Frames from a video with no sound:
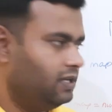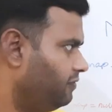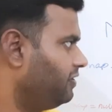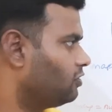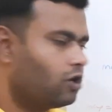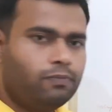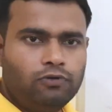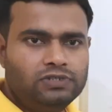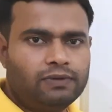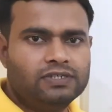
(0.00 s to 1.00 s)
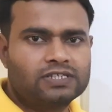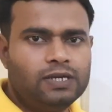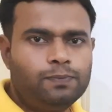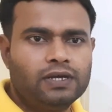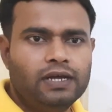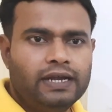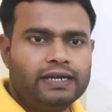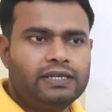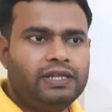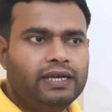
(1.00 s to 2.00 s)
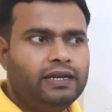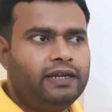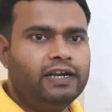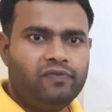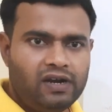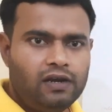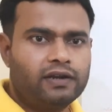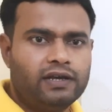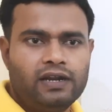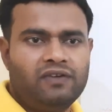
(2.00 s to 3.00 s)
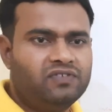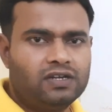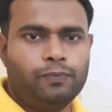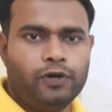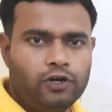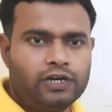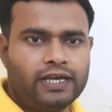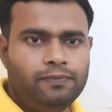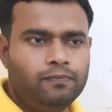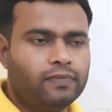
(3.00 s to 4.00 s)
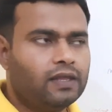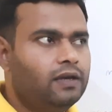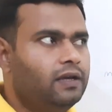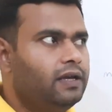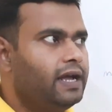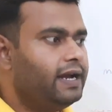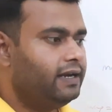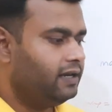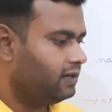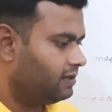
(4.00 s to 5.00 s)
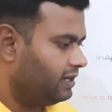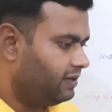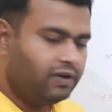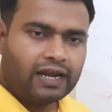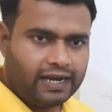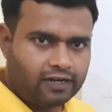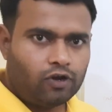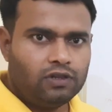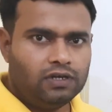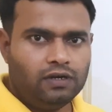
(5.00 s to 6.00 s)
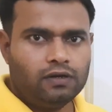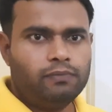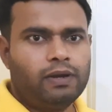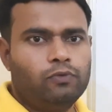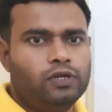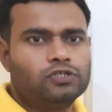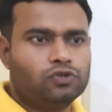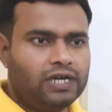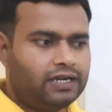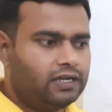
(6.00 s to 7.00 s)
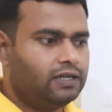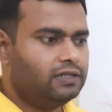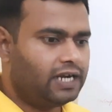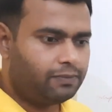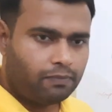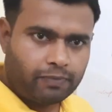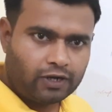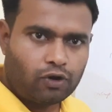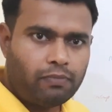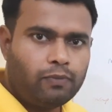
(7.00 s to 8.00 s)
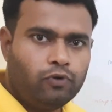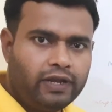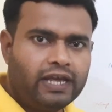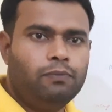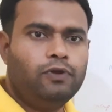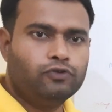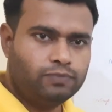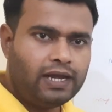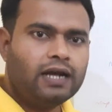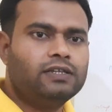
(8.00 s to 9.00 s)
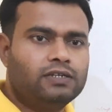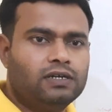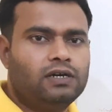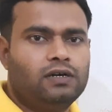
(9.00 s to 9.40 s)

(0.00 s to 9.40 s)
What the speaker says: If we talk about JavaScript, then it will run after a period of time, and it will collect all the memory, so that that particular memory can be used by other